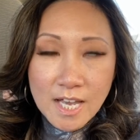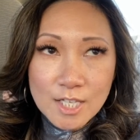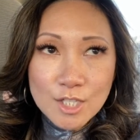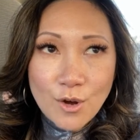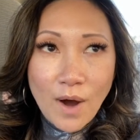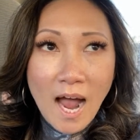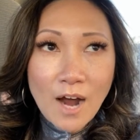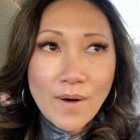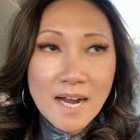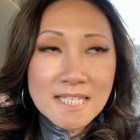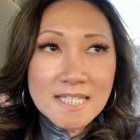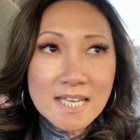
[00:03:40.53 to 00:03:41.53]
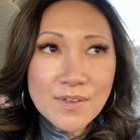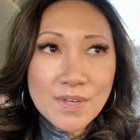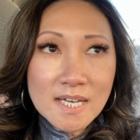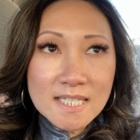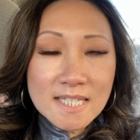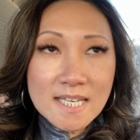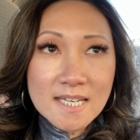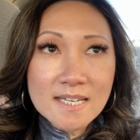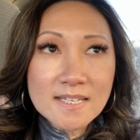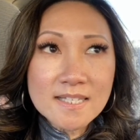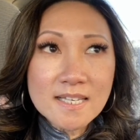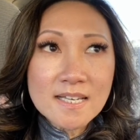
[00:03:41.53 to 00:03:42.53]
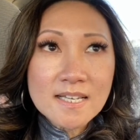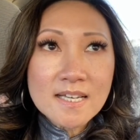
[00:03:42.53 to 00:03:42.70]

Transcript: So how I see this is,